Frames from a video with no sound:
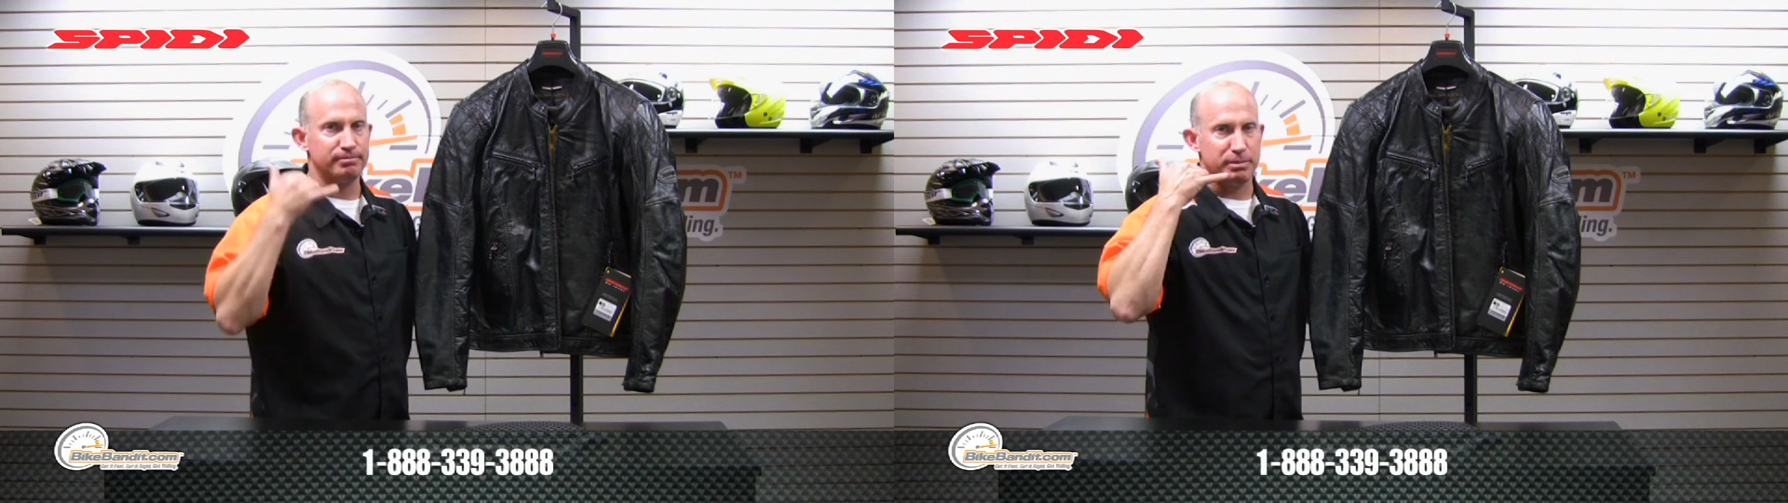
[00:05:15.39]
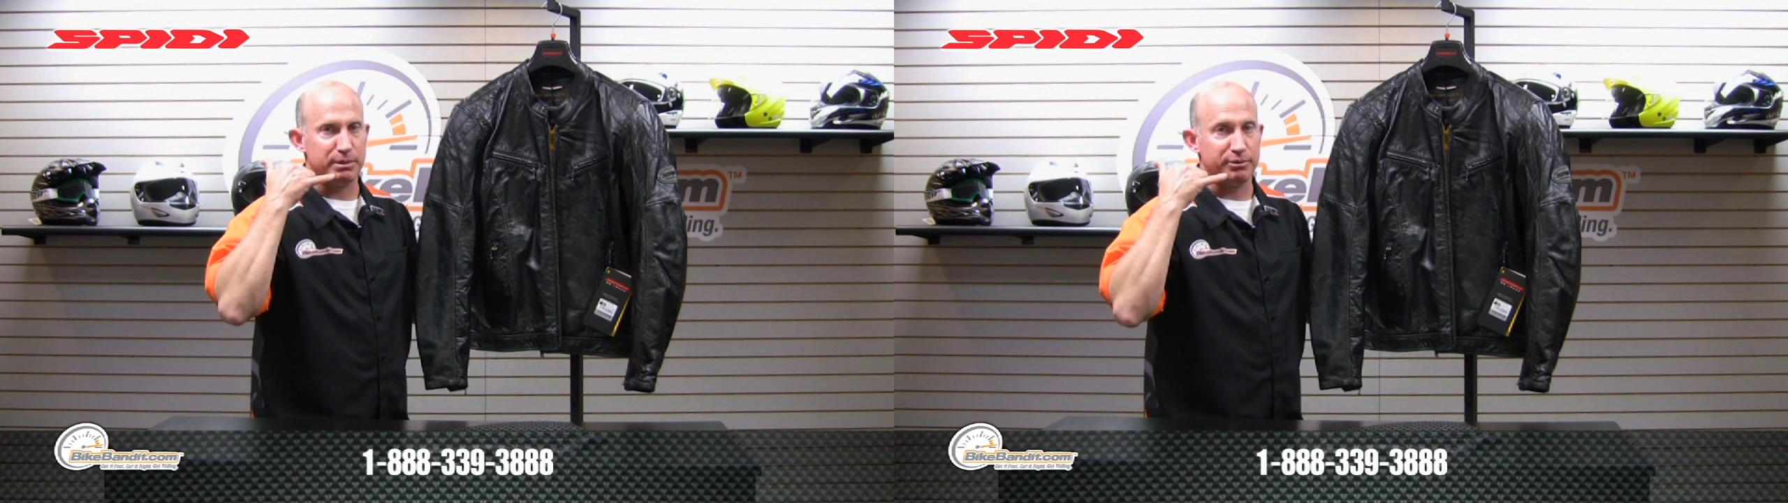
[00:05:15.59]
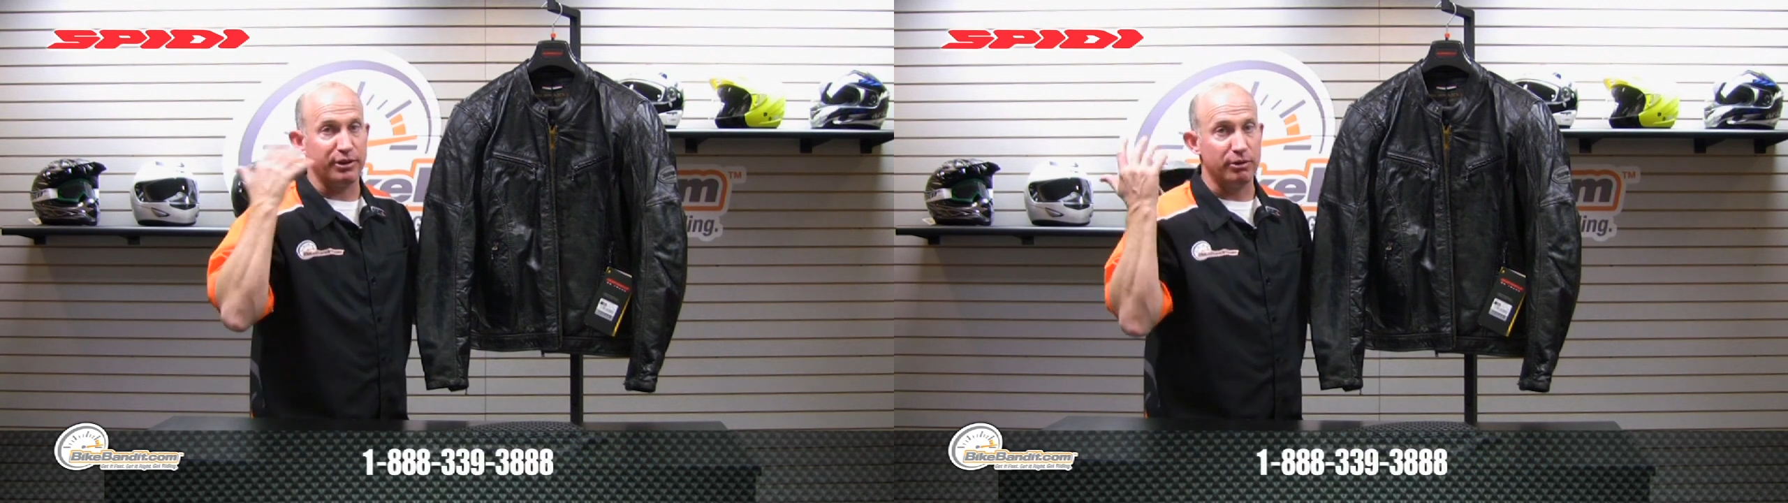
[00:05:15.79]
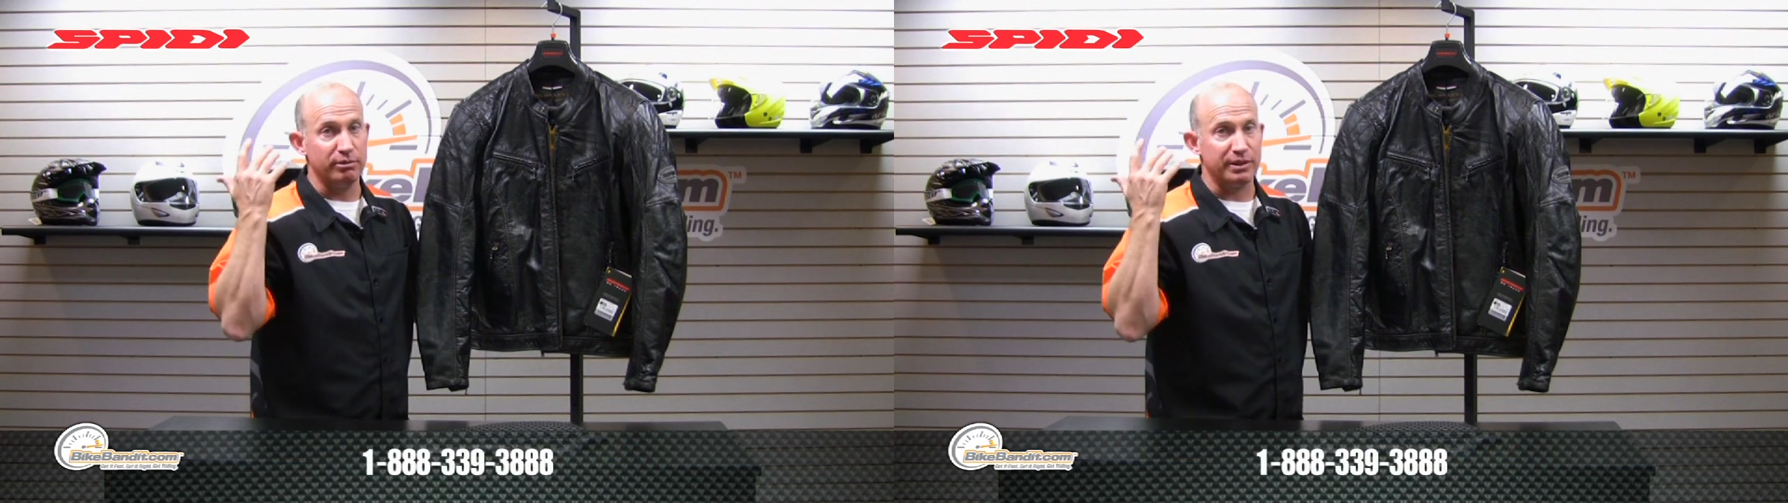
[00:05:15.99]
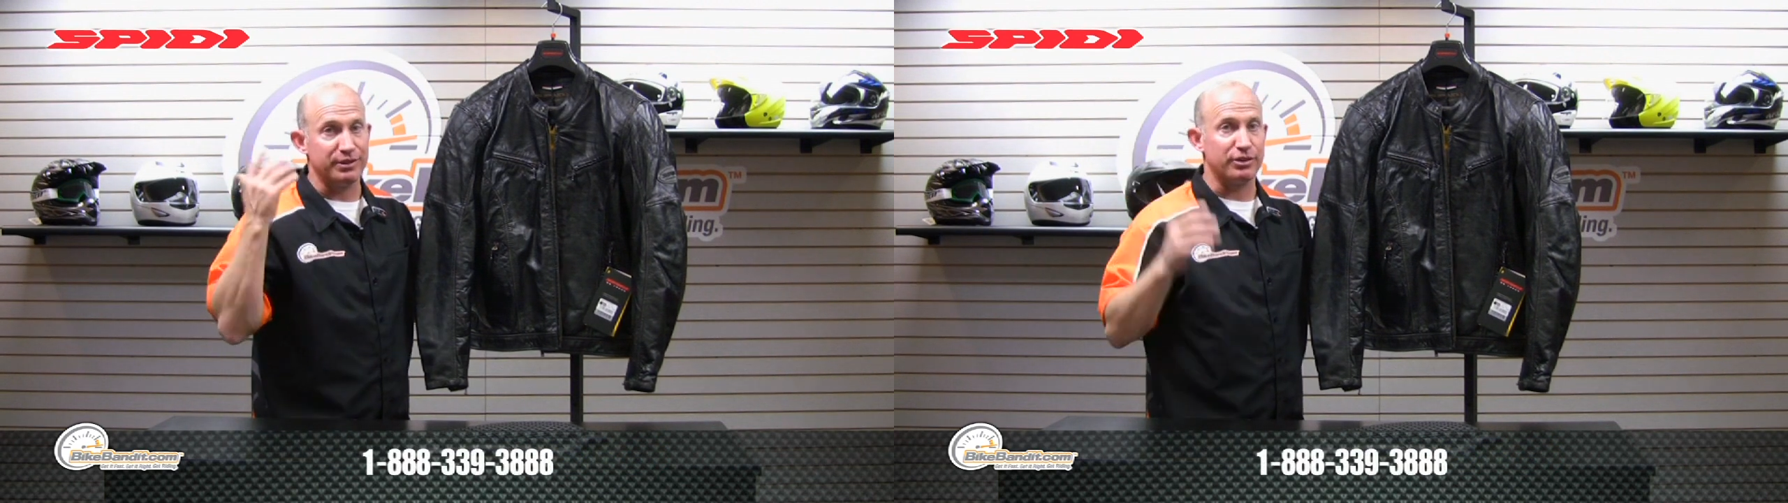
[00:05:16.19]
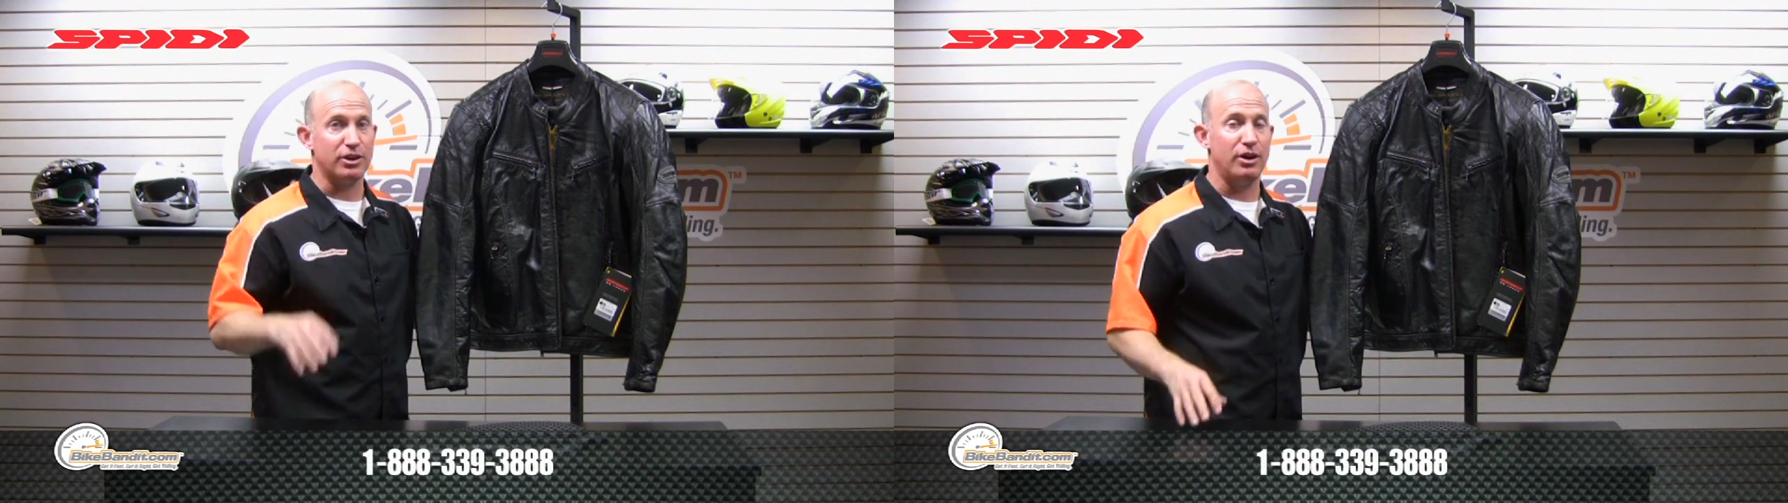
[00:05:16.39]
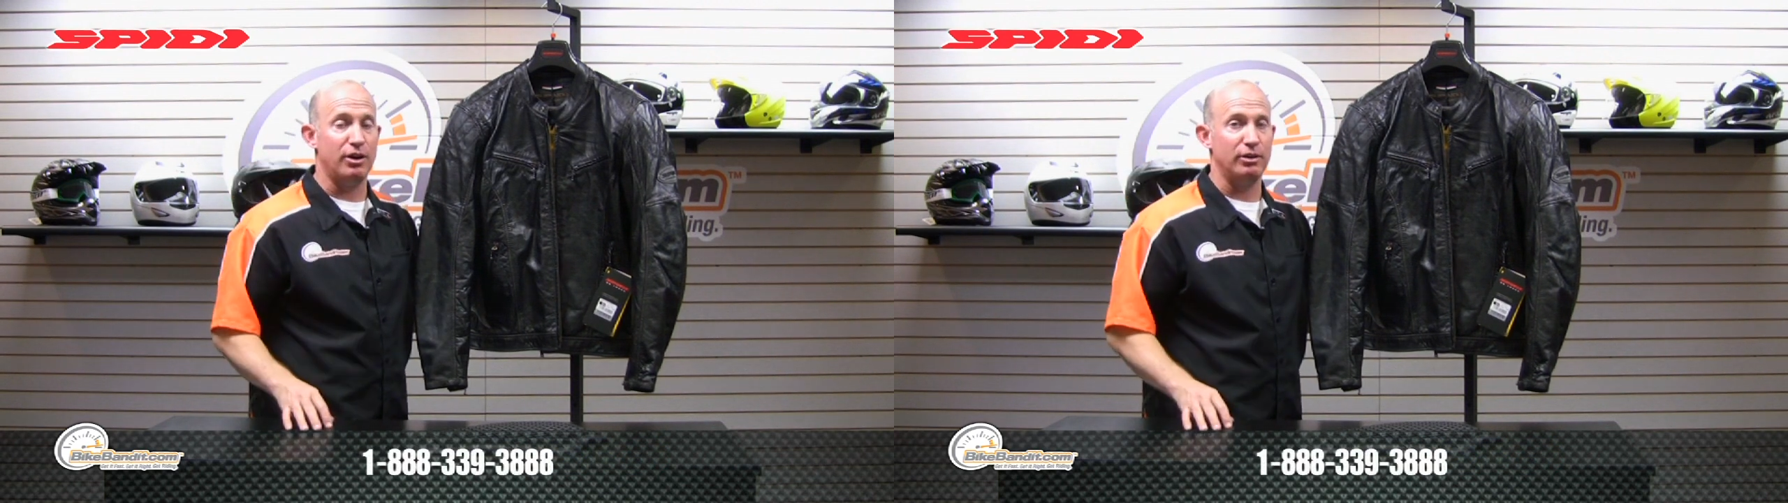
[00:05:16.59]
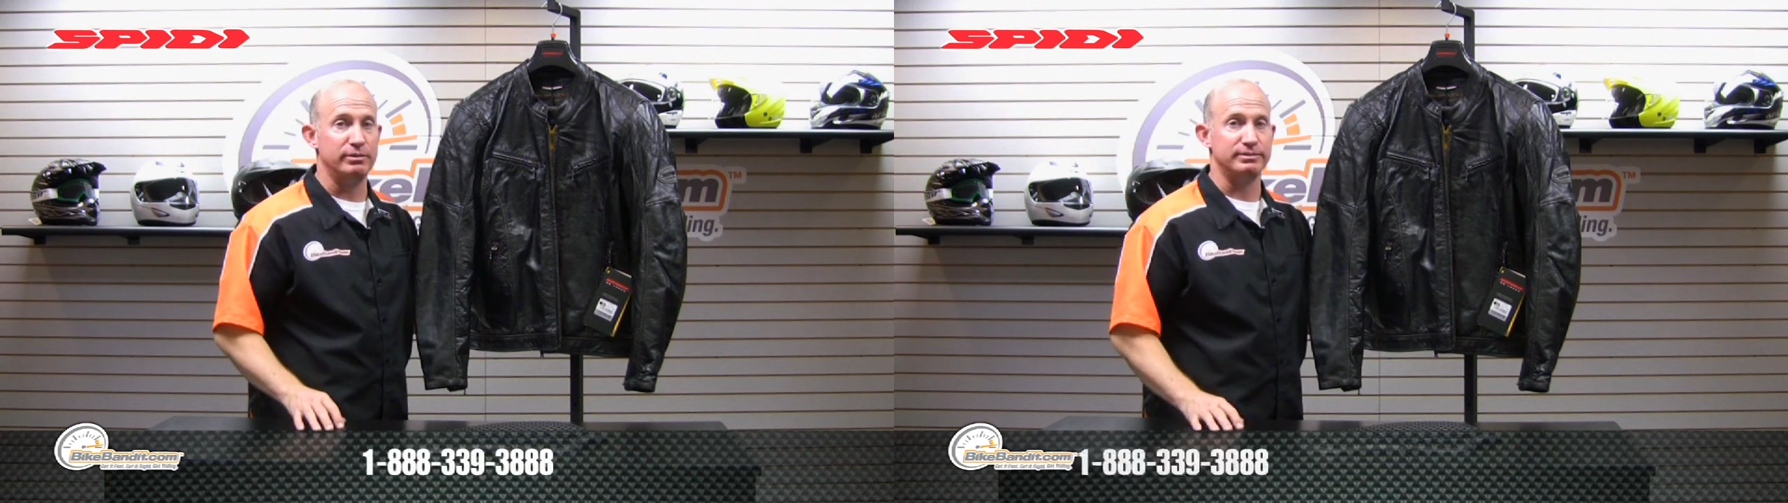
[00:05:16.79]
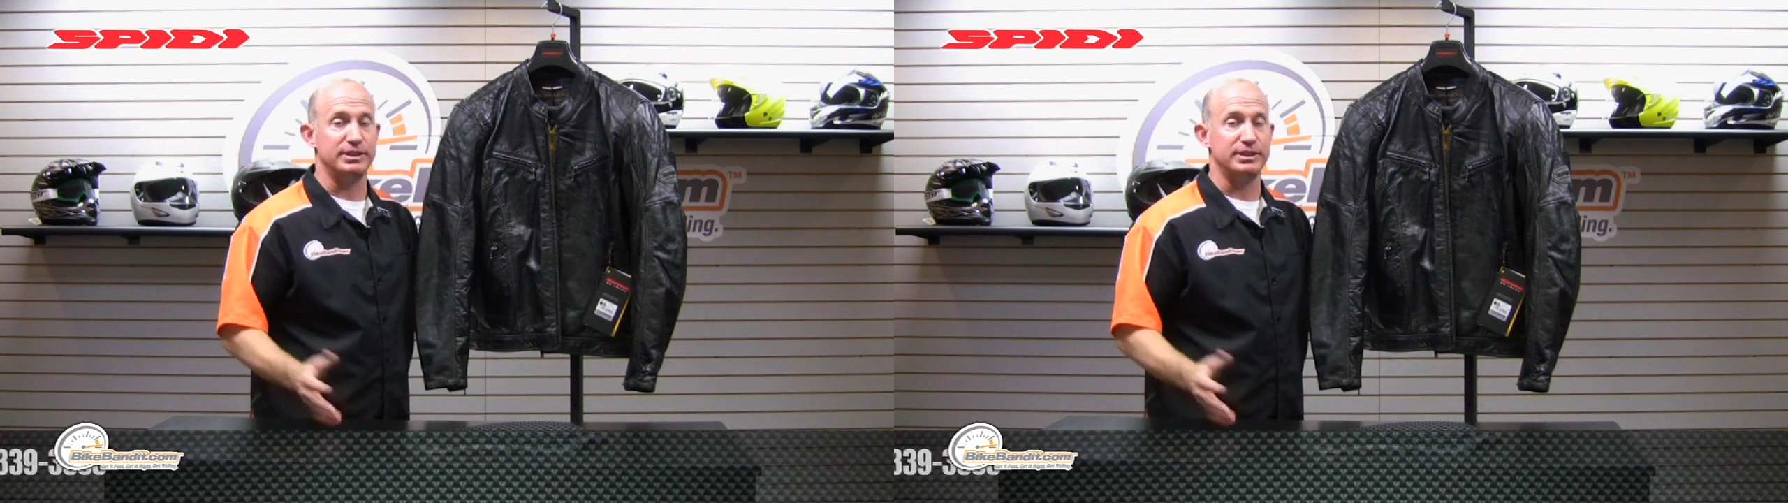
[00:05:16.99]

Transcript: pick up the phone, give us a call,